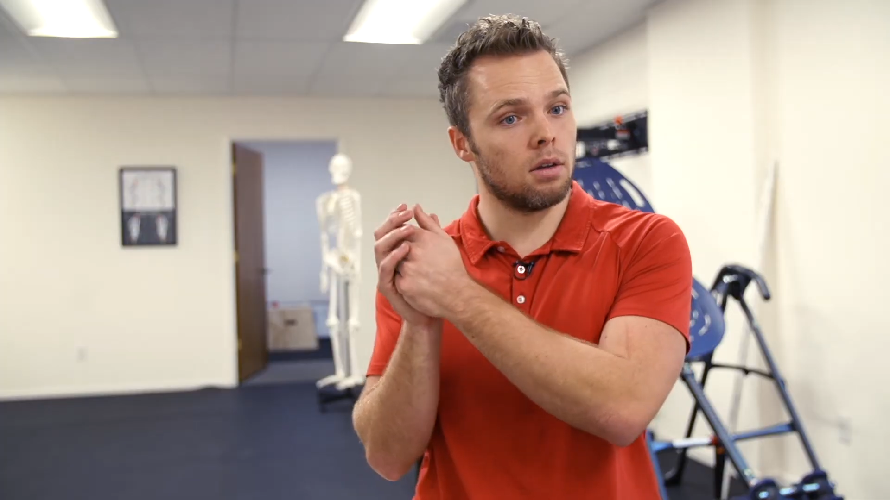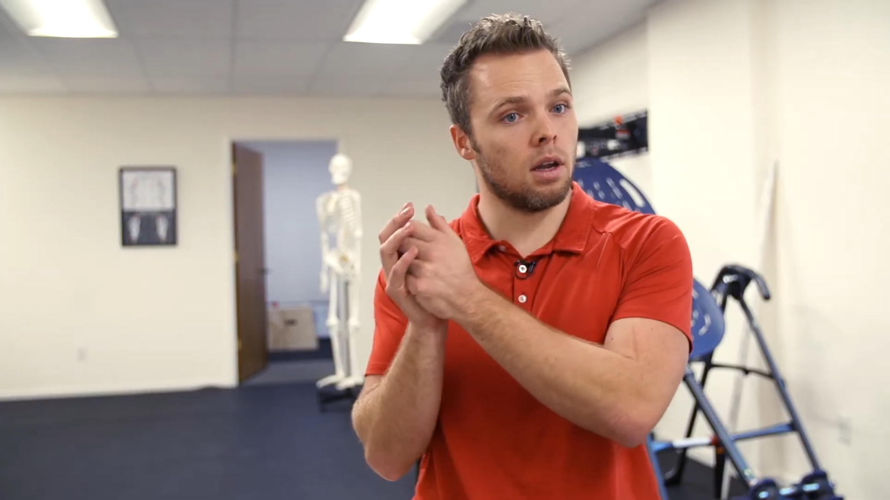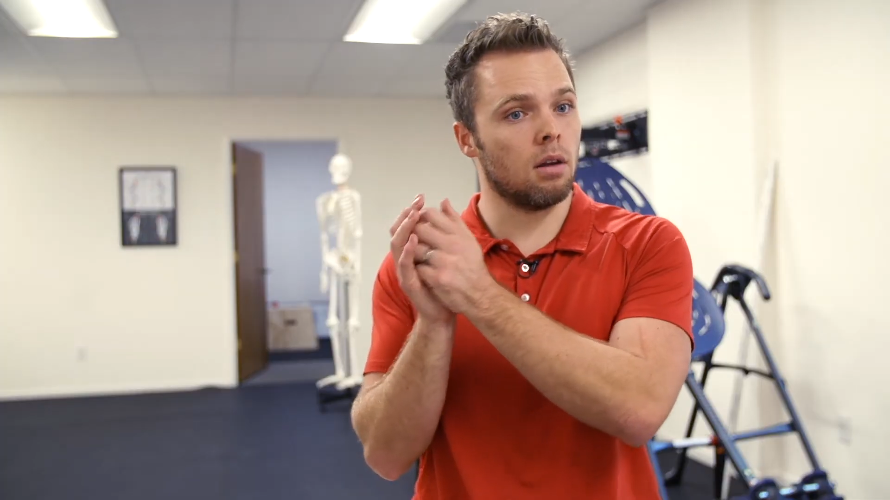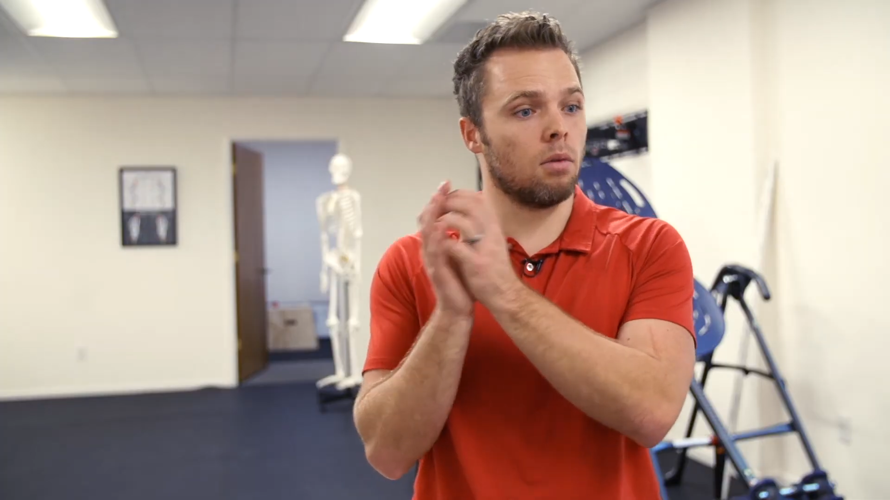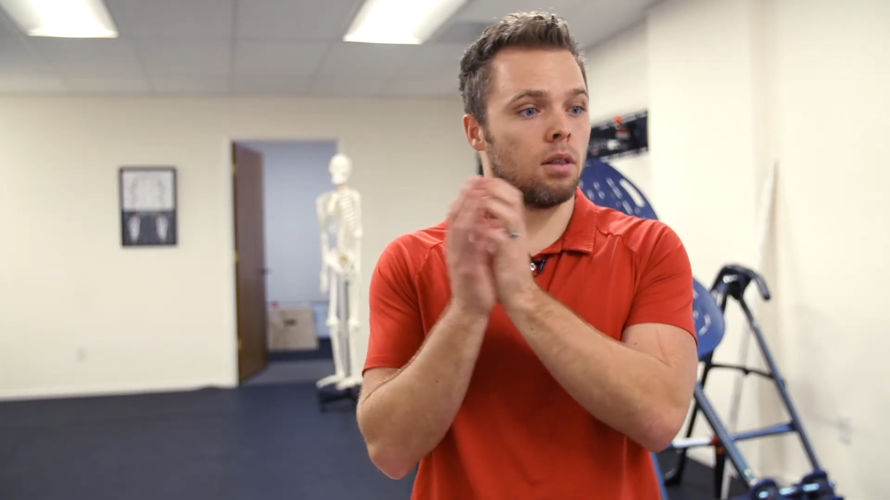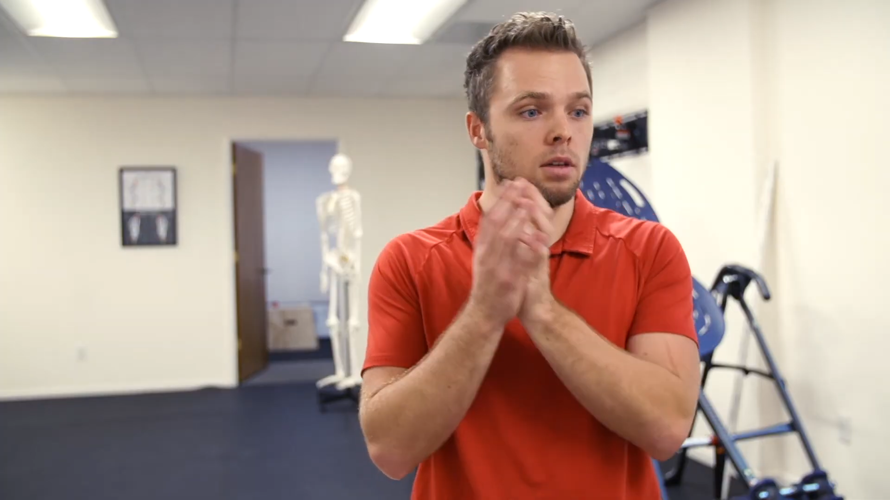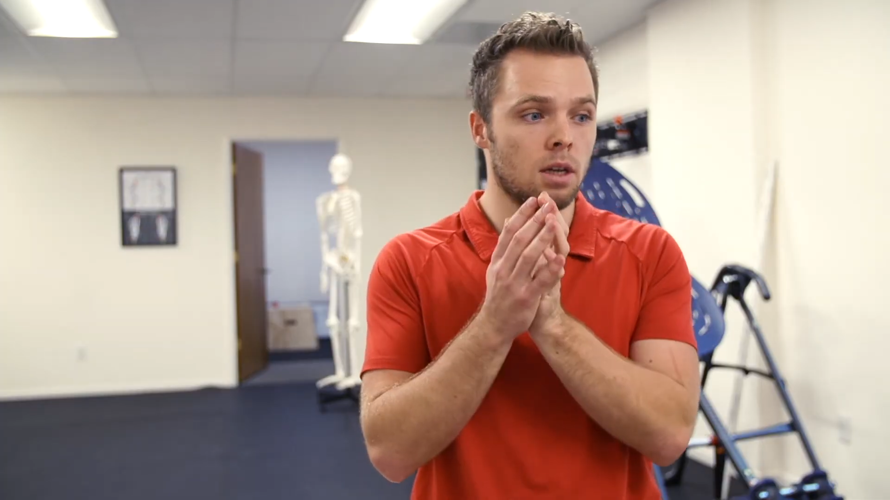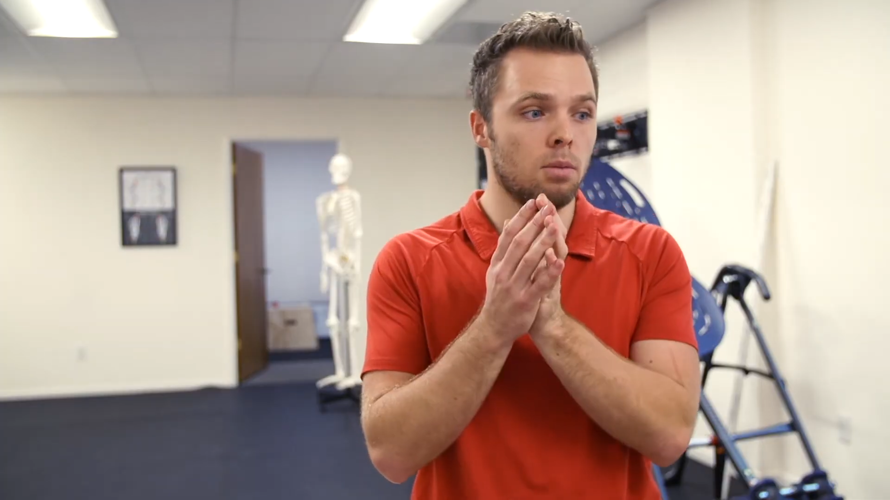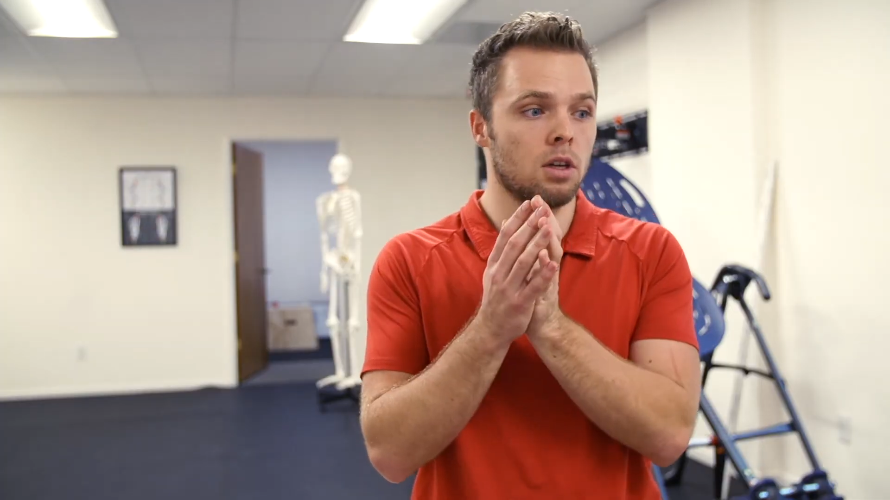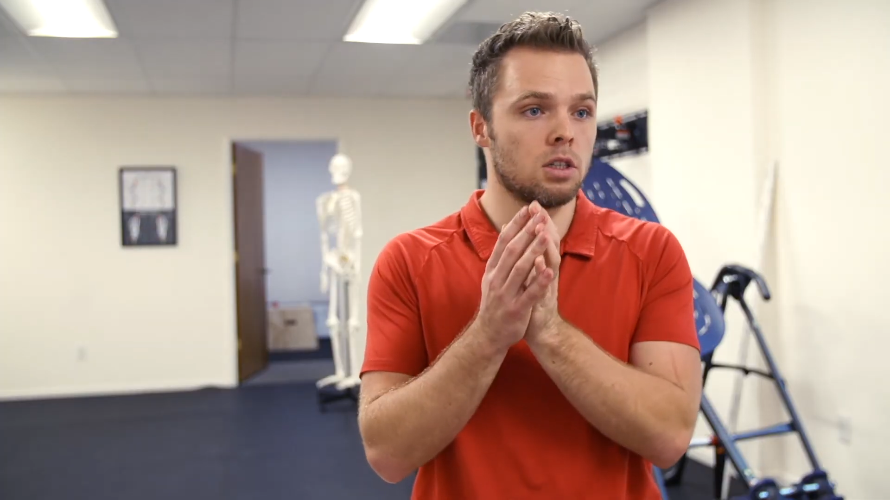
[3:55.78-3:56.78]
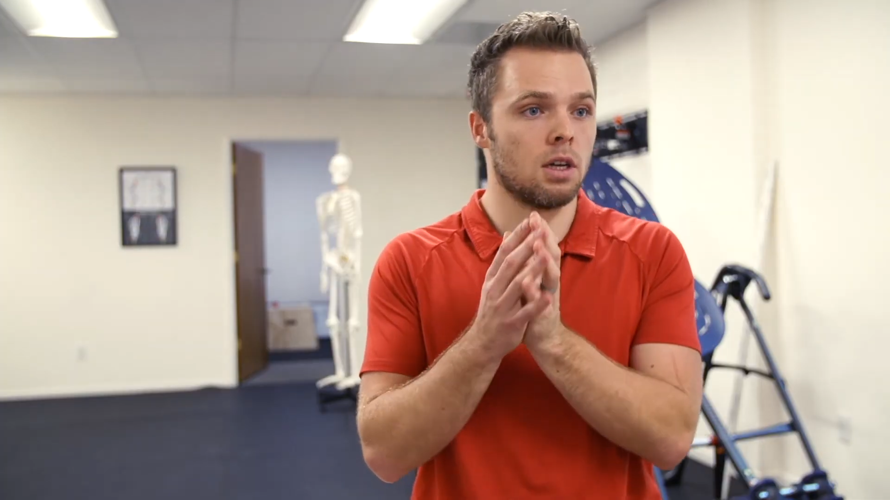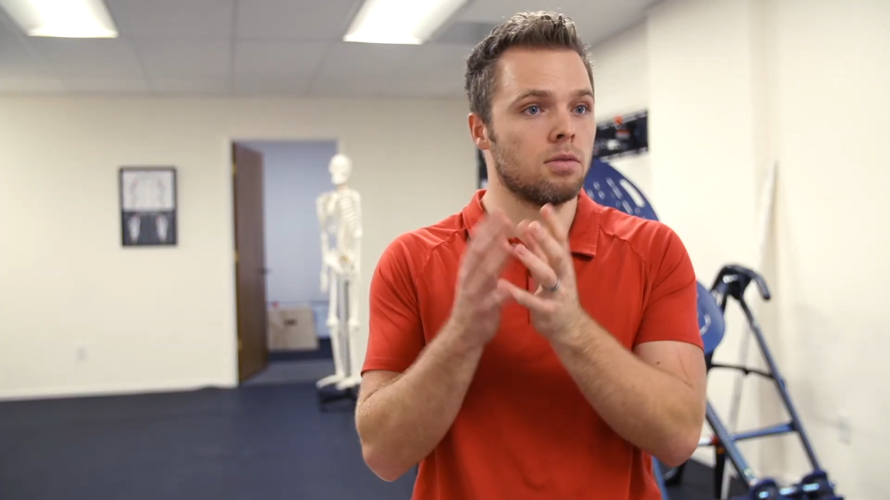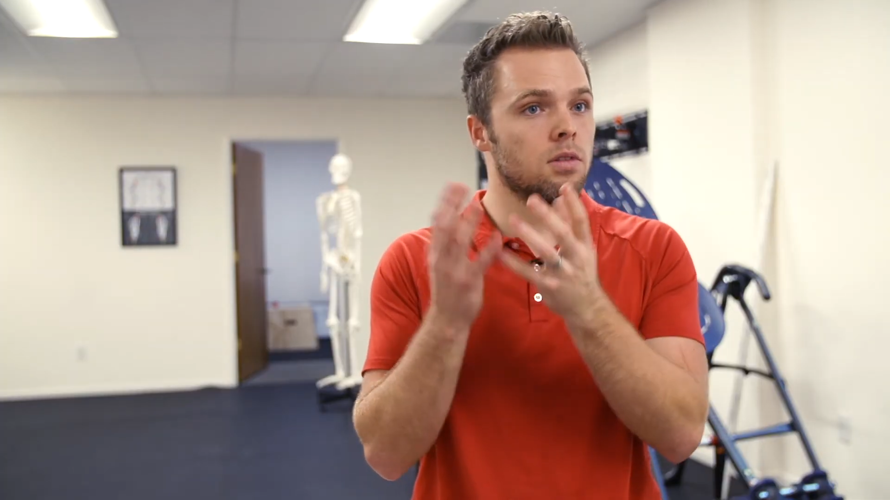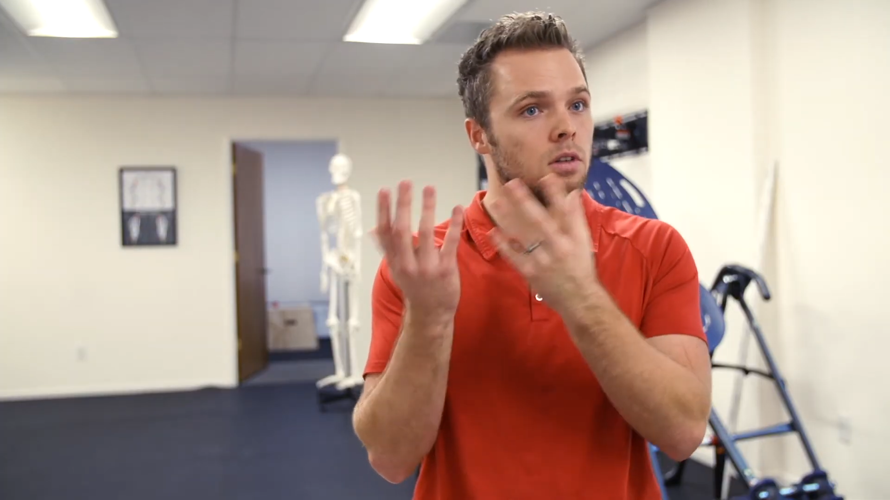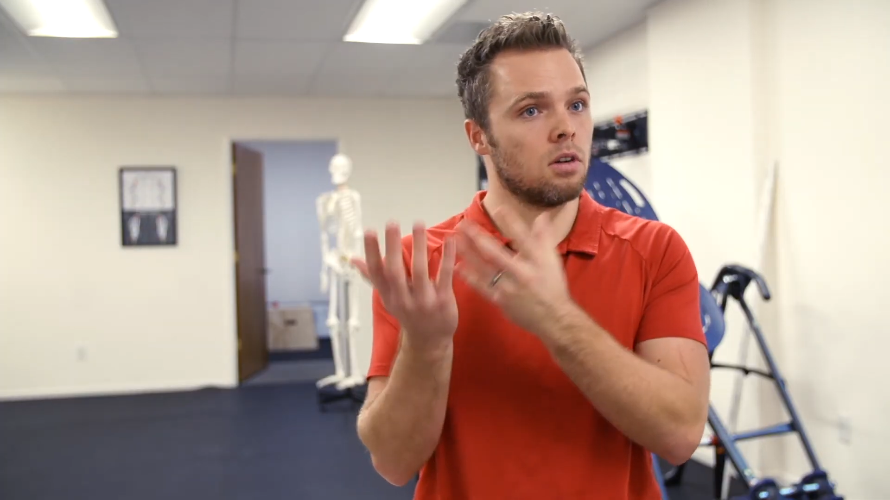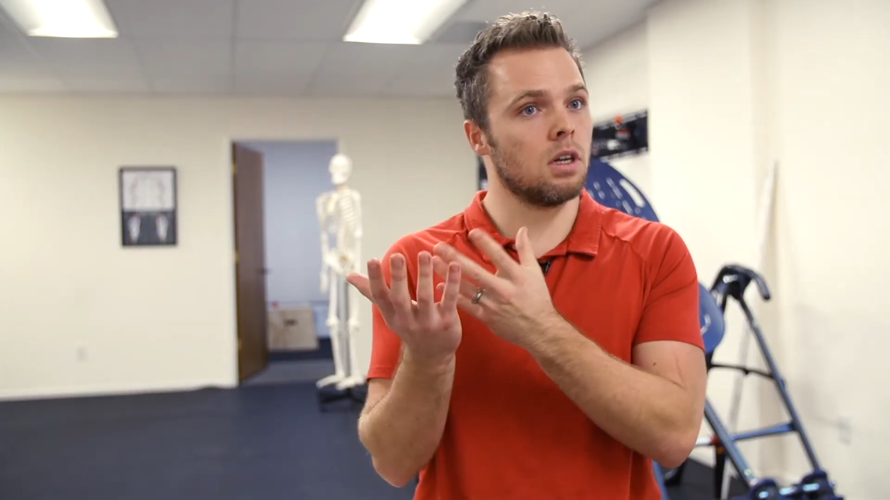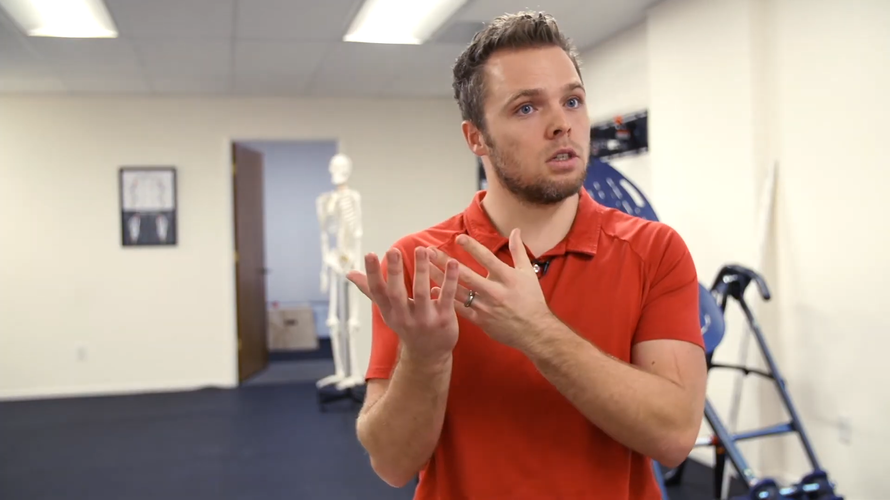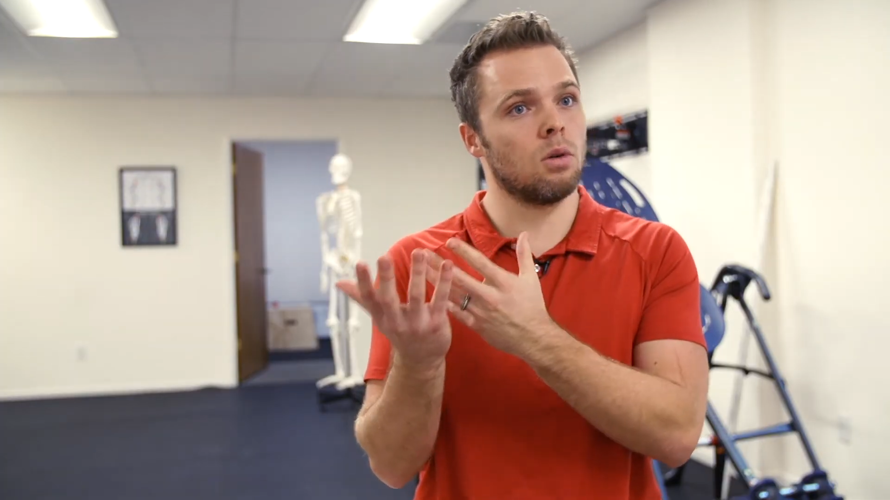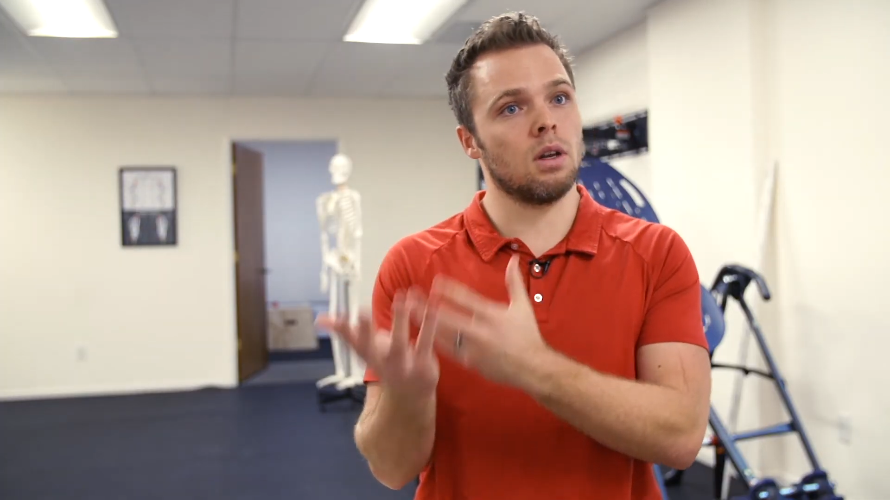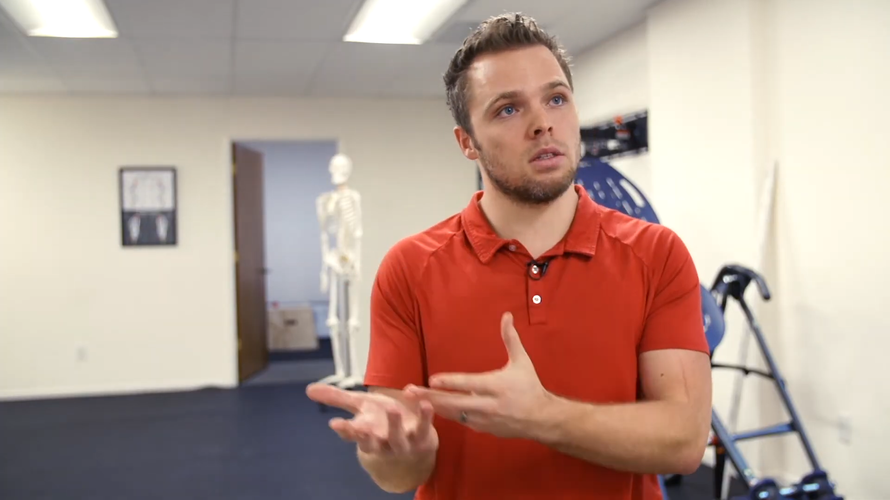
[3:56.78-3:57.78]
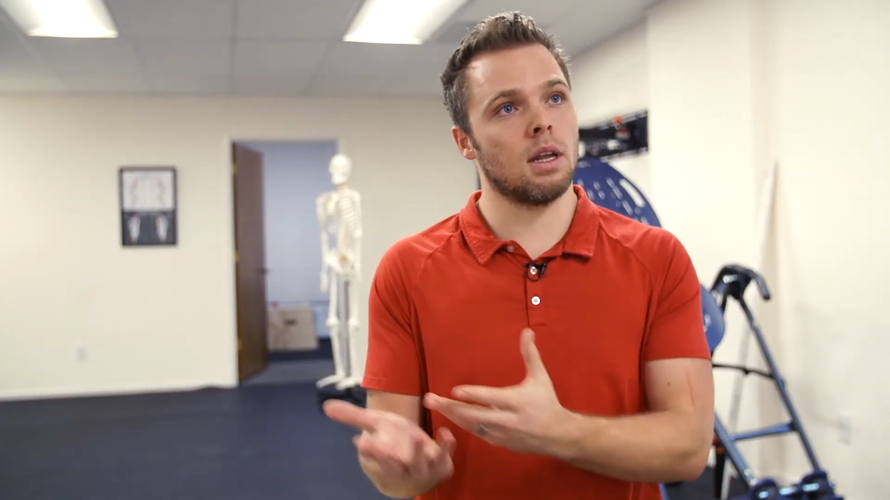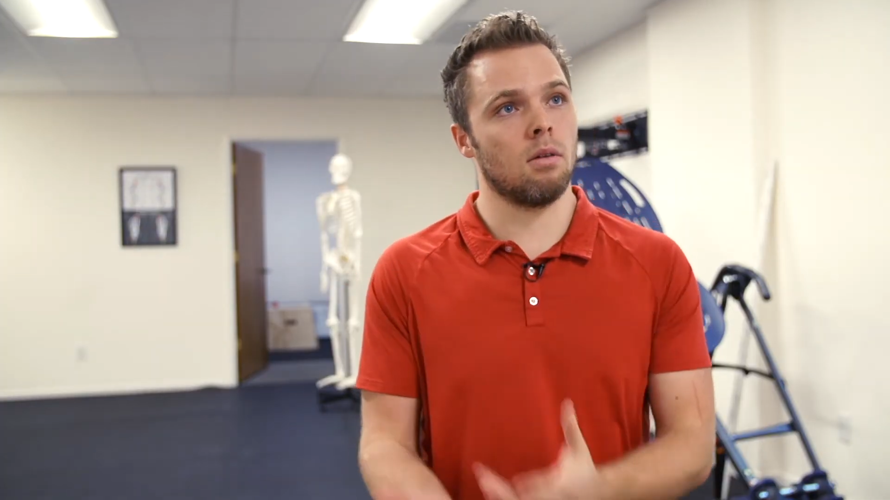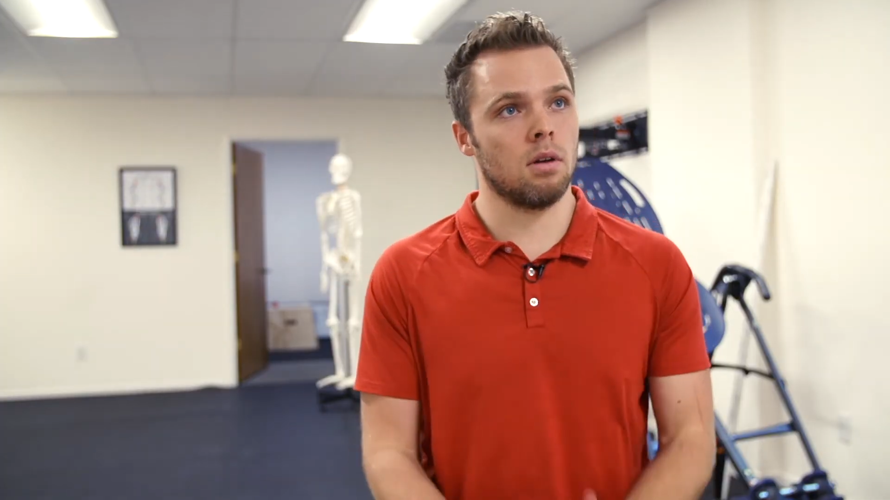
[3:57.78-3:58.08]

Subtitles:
And when the tibia shifts, your knee joint is now